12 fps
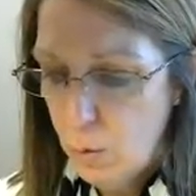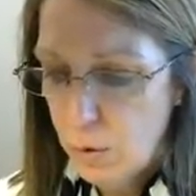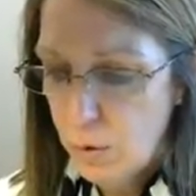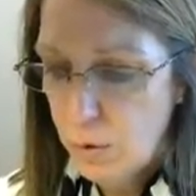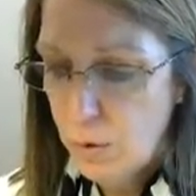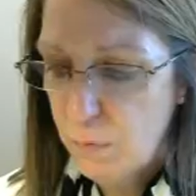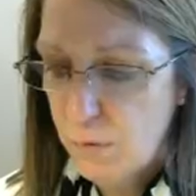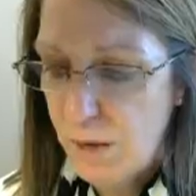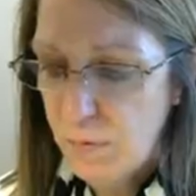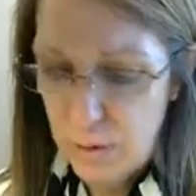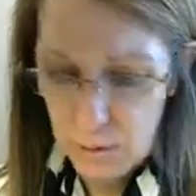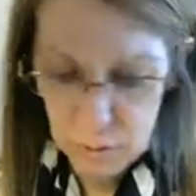
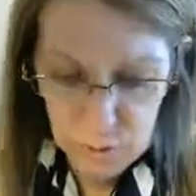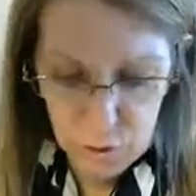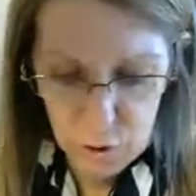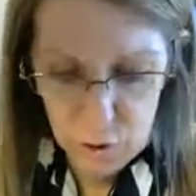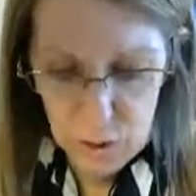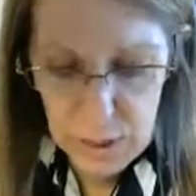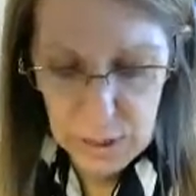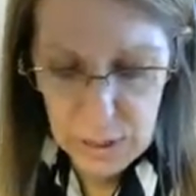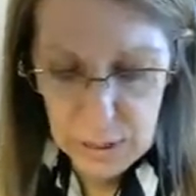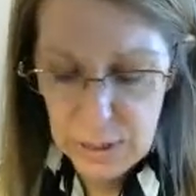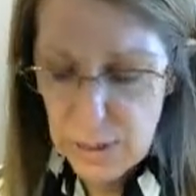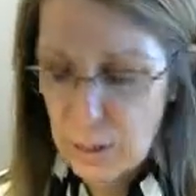$105,000. She
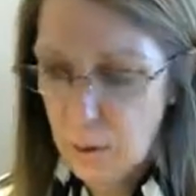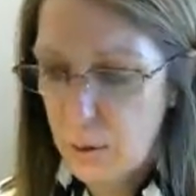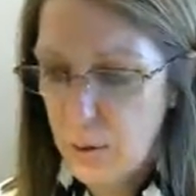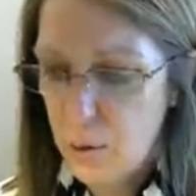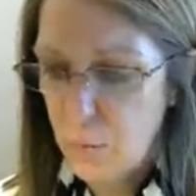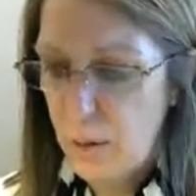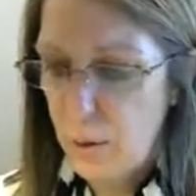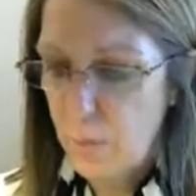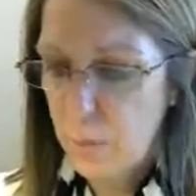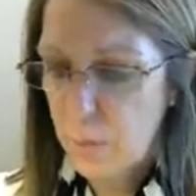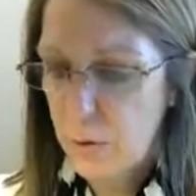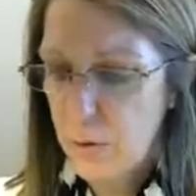is single as
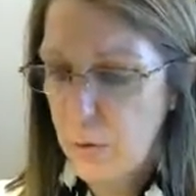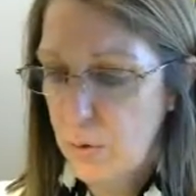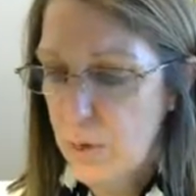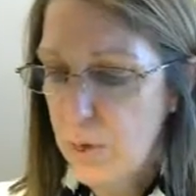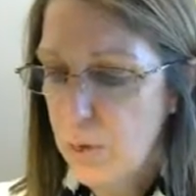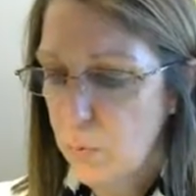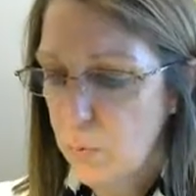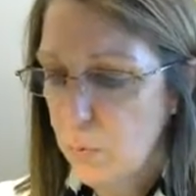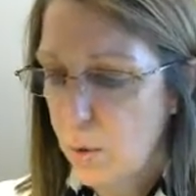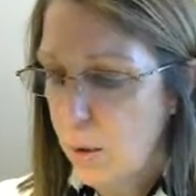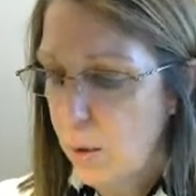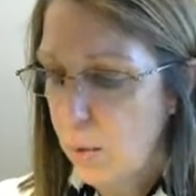well. So these
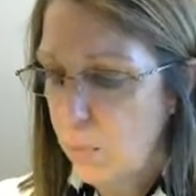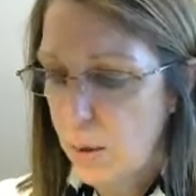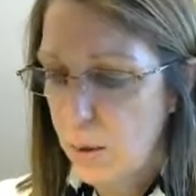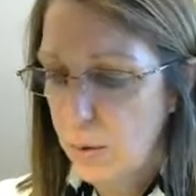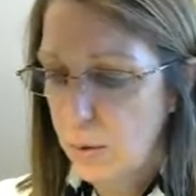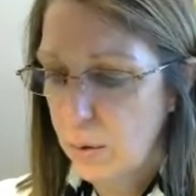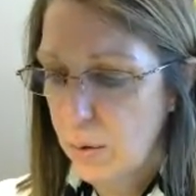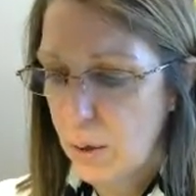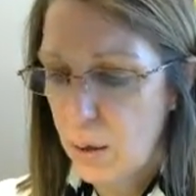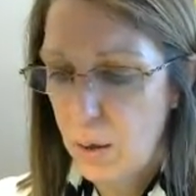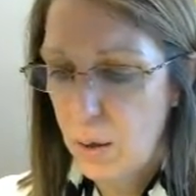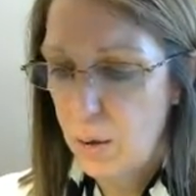are
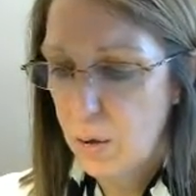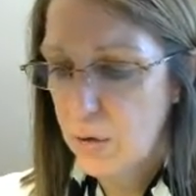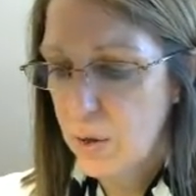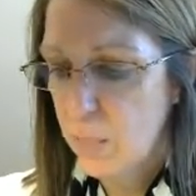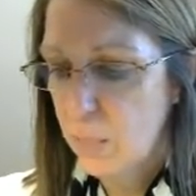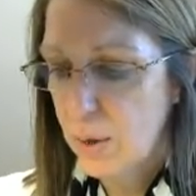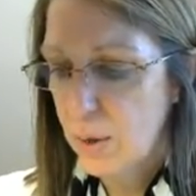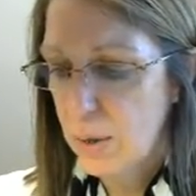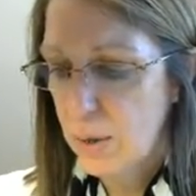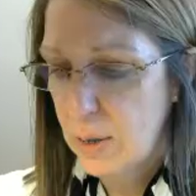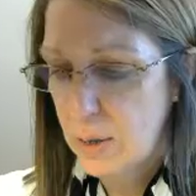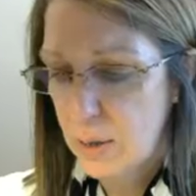separated
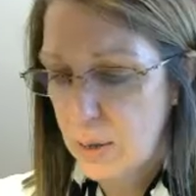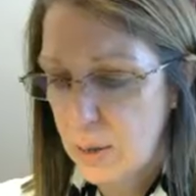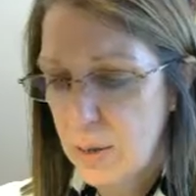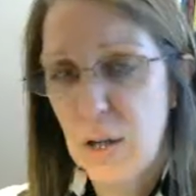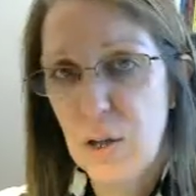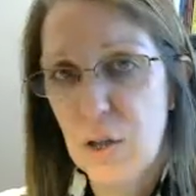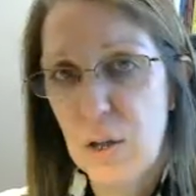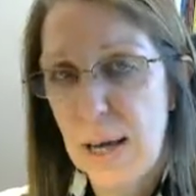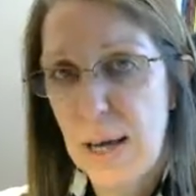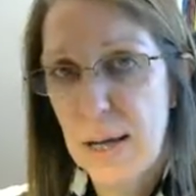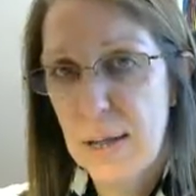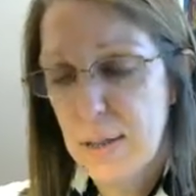into Section
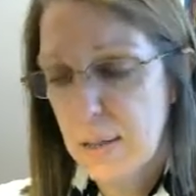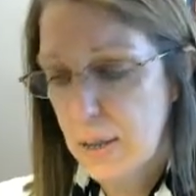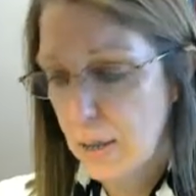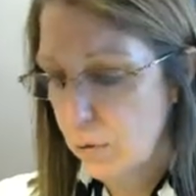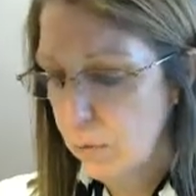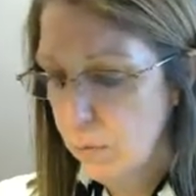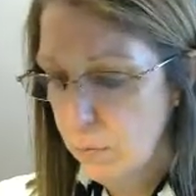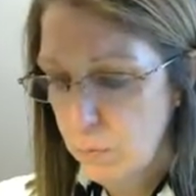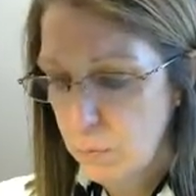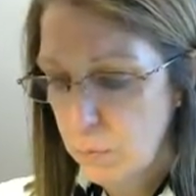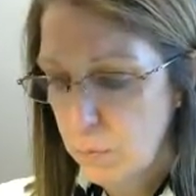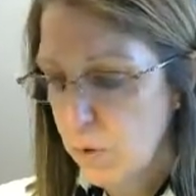A is single,
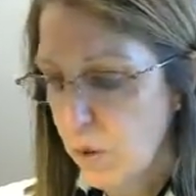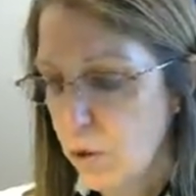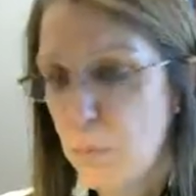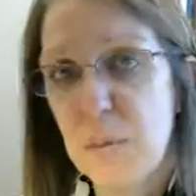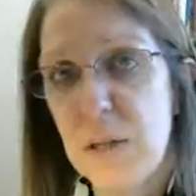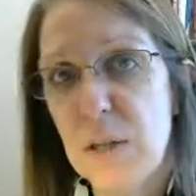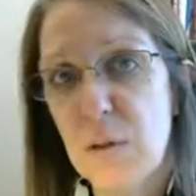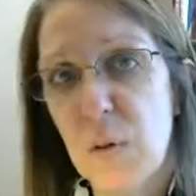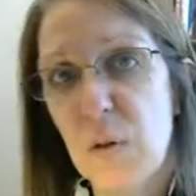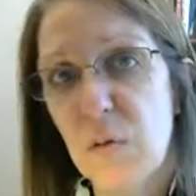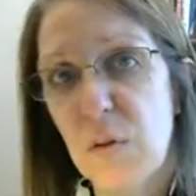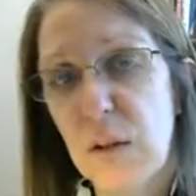Section B is
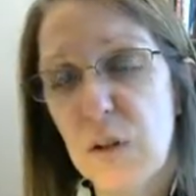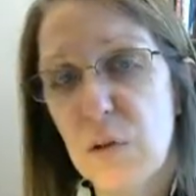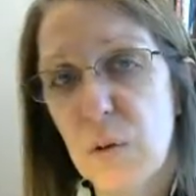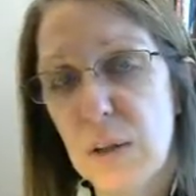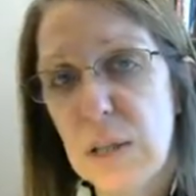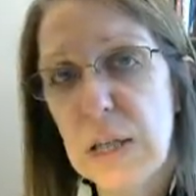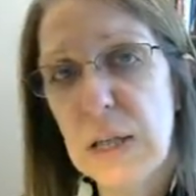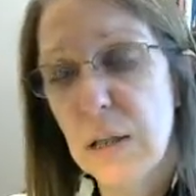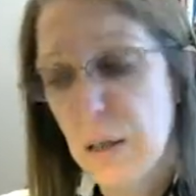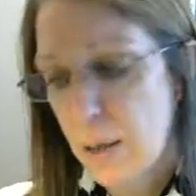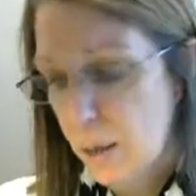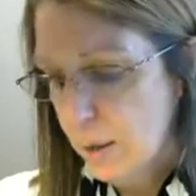married filing jointly,
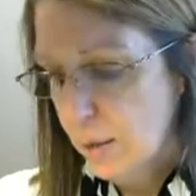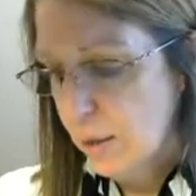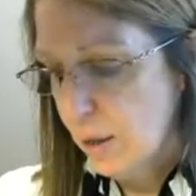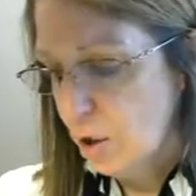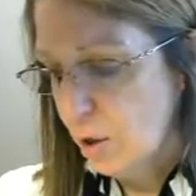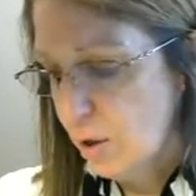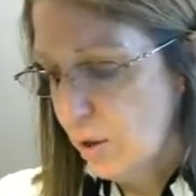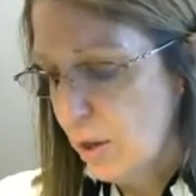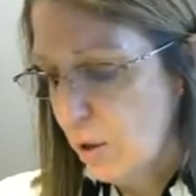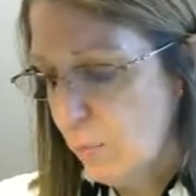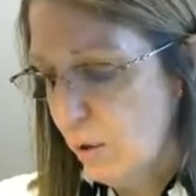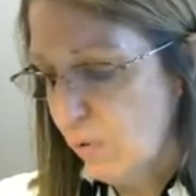Section C
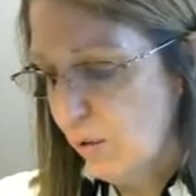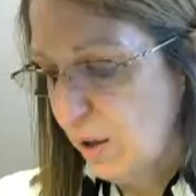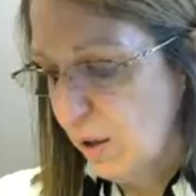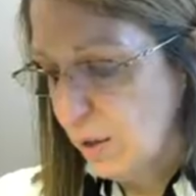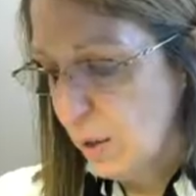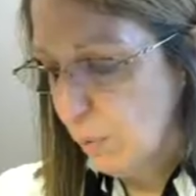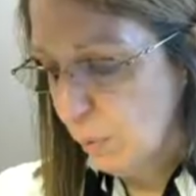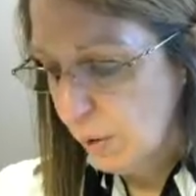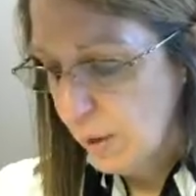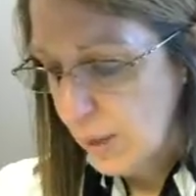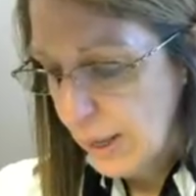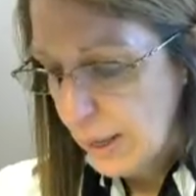is married filing
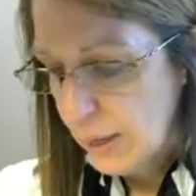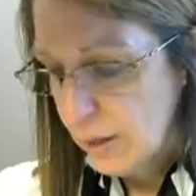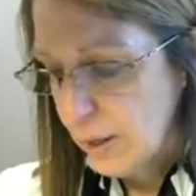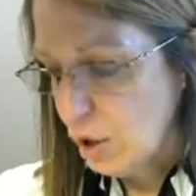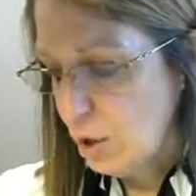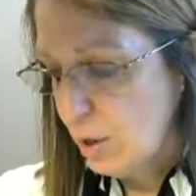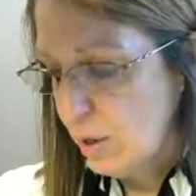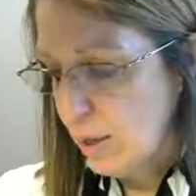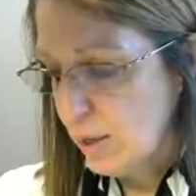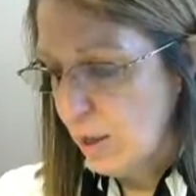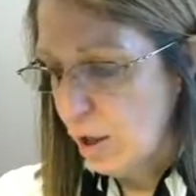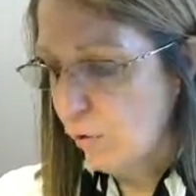separately, Section D
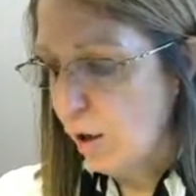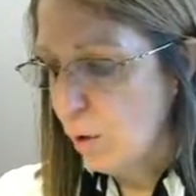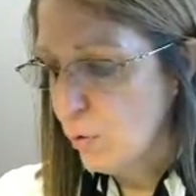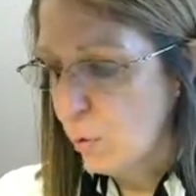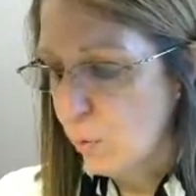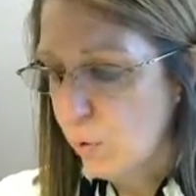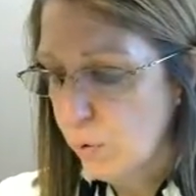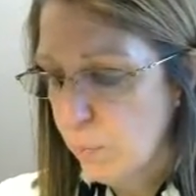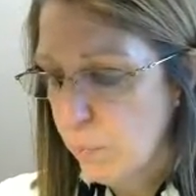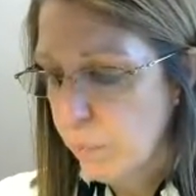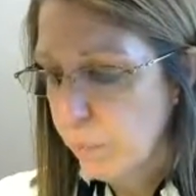is head of household,